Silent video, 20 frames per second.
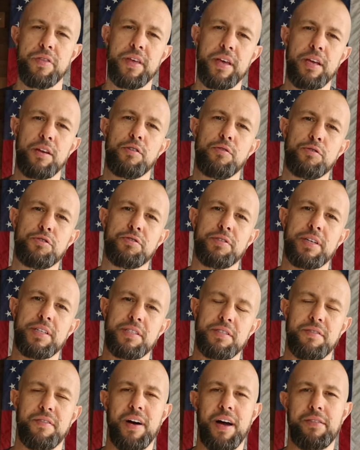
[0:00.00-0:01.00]
think
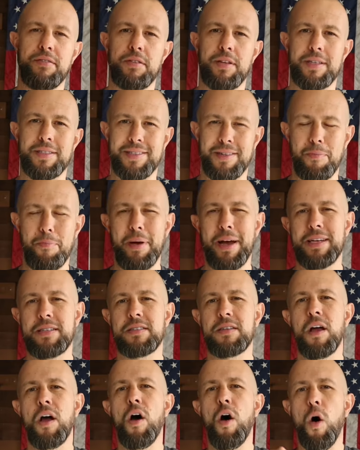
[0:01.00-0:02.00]
Nutrient Survival is the
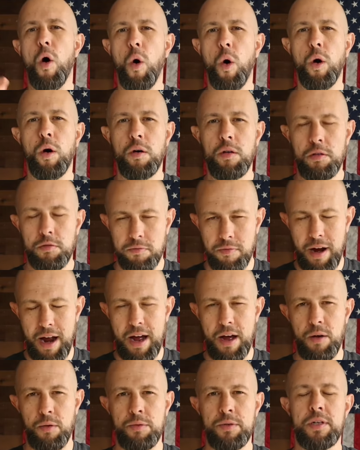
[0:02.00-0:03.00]
best
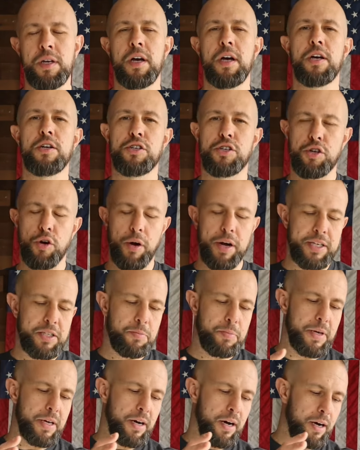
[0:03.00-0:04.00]
all-around choice
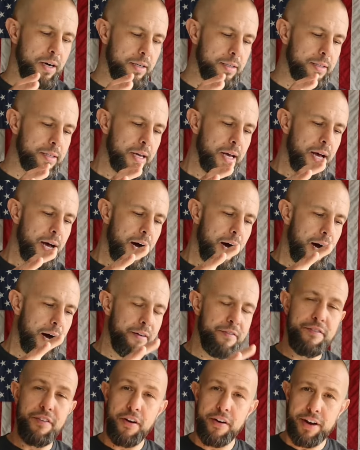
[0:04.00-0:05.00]
because
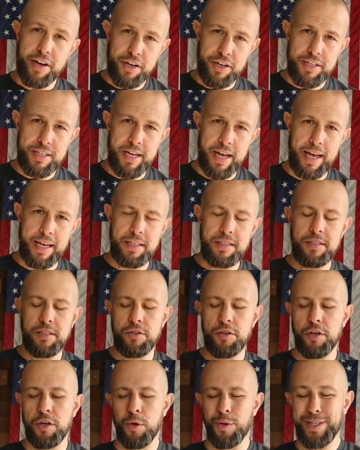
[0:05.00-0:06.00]
uh, very good taste,
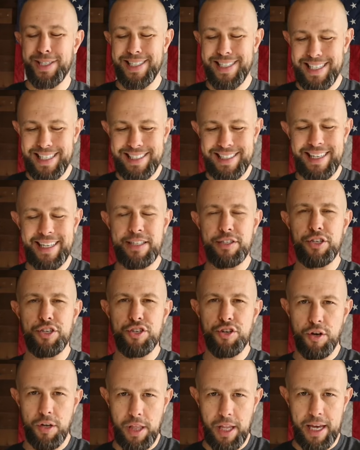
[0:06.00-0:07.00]
and you can always season it to
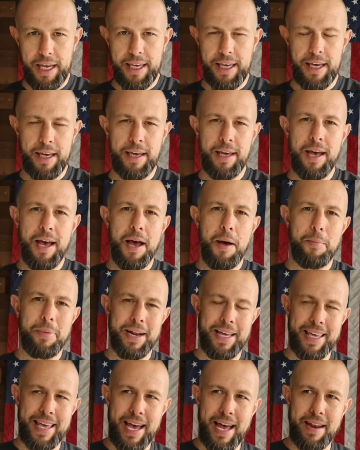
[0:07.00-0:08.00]
your liking. But
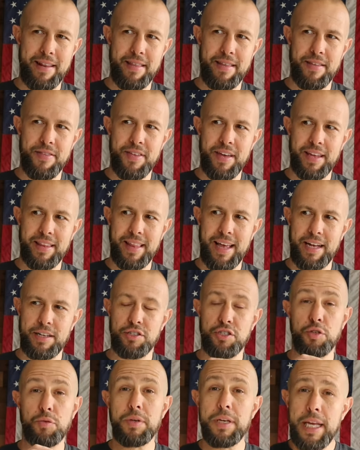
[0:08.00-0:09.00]
again, the thing
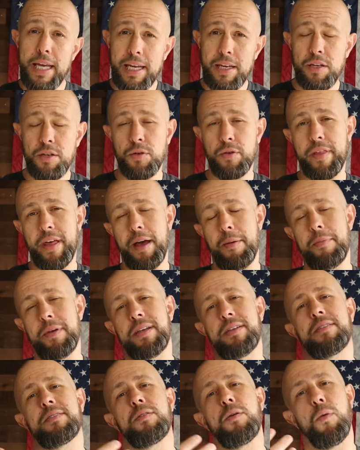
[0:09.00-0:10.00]
that's unique to them
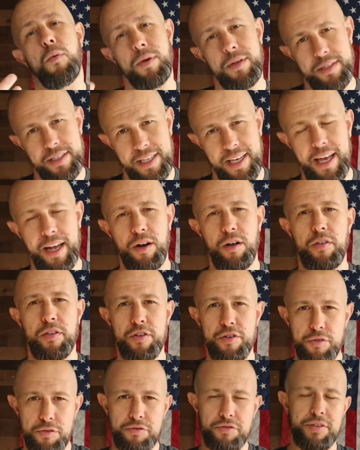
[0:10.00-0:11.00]
is, once again, all
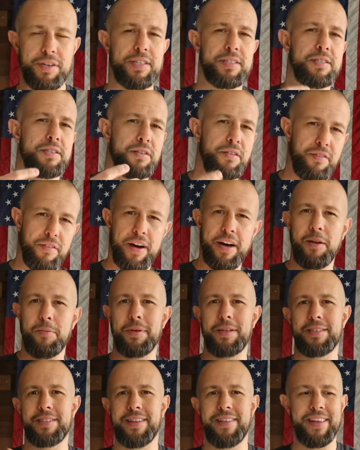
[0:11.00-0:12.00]
the nutrients and the
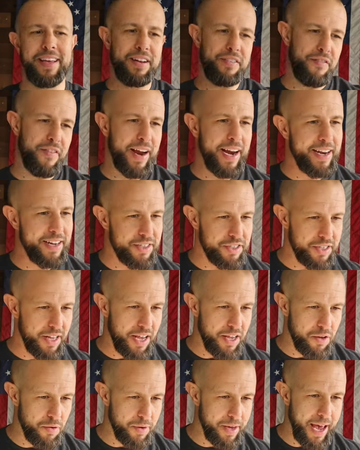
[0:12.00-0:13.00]
vitamins and the advantage
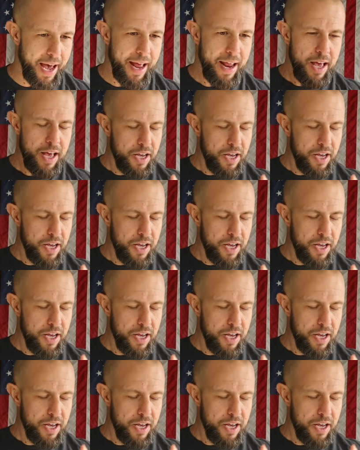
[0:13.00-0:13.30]
that you get.